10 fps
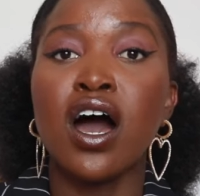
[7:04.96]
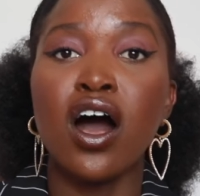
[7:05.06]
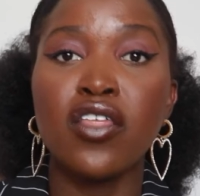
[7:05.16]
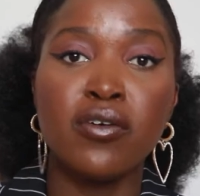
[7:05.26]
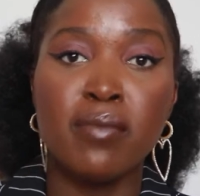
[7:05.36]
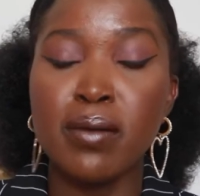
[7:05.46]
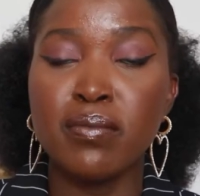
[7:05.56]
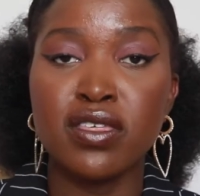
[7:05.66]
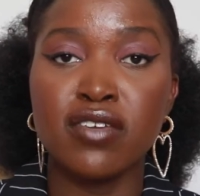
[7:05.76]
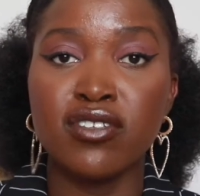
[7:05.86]
other
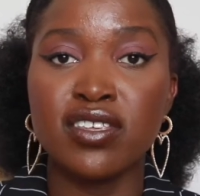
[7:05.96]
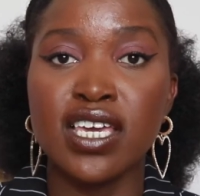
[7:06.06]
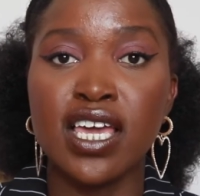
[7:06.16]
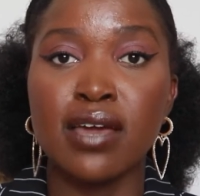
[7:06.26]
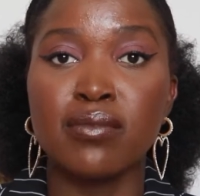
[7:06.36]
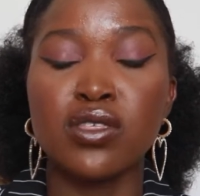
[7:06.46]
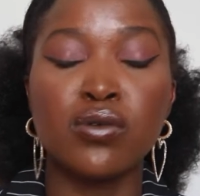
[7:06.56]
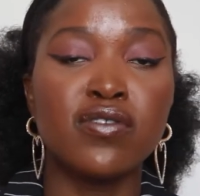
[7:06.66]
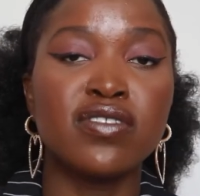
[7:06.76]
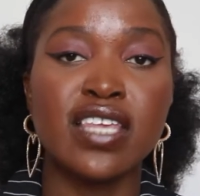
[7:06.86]
members of a team
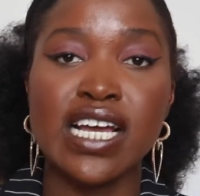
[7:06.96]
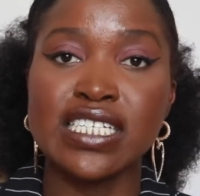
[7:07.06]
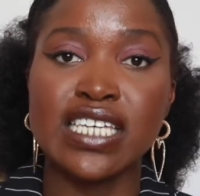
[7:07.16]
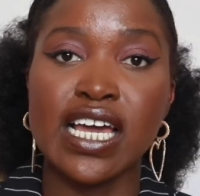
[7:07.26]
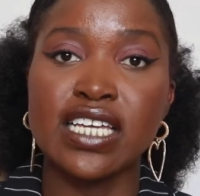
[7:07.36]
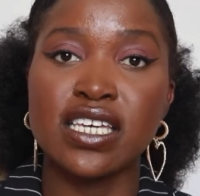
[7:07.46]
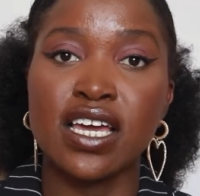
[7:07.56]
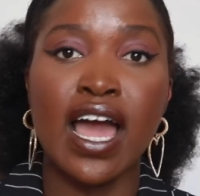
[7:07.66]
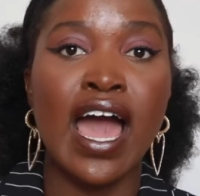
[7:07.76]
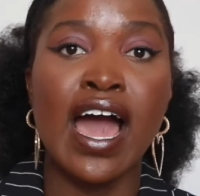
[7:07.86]
sort of
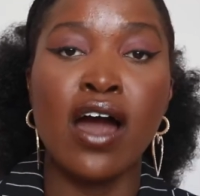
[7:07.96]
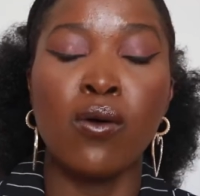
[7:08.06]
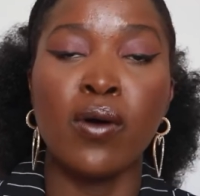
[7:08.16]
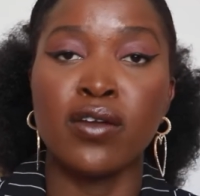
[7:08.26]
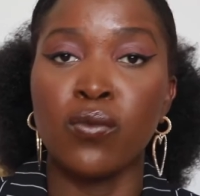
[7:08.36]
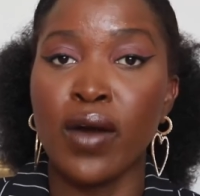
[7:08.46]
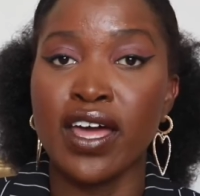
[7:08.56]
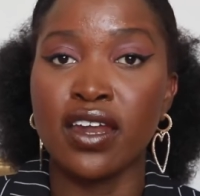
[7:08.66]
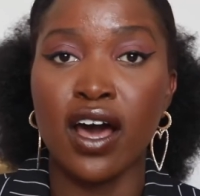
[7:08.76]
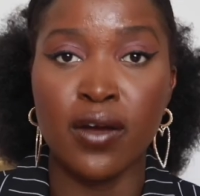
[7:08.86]
dictating how and
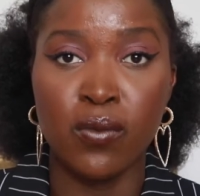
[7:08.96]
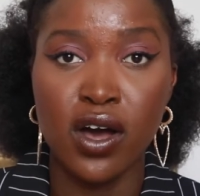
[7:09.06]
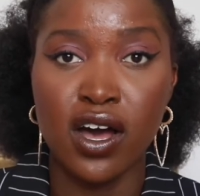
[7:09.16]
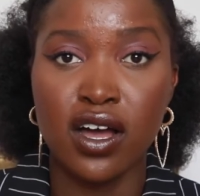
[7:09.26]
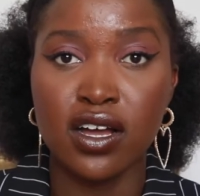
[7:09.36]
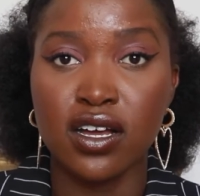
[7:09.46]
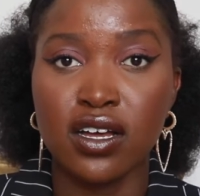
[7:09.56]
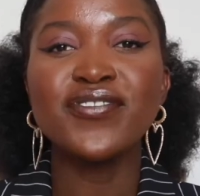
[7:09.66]
when I work.